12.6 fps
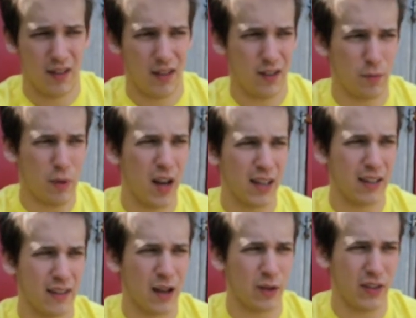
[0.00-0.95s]
It's probably
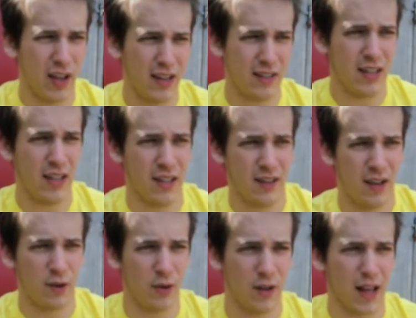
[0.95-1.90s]
because I was 18 and they
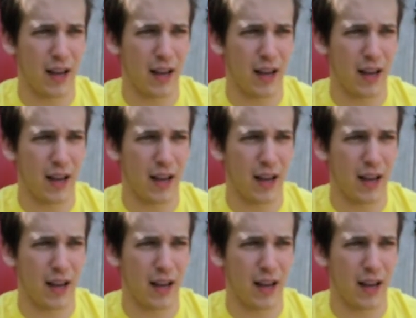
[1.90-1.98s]
were like